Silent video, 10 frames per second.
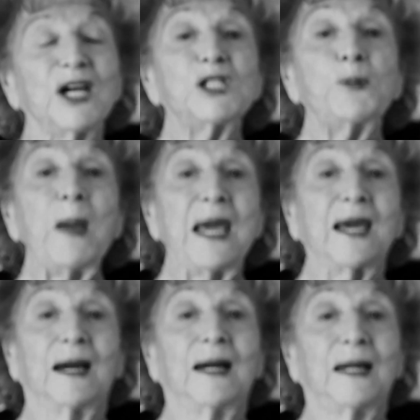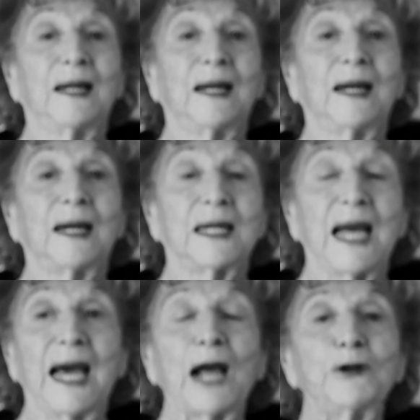speak,
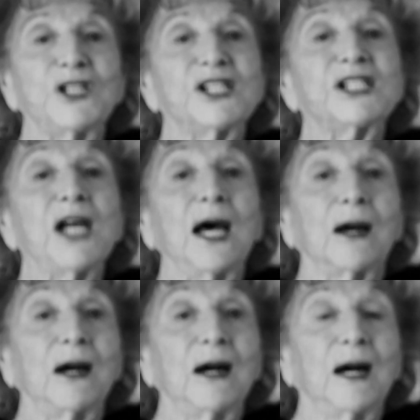and I used to stutter,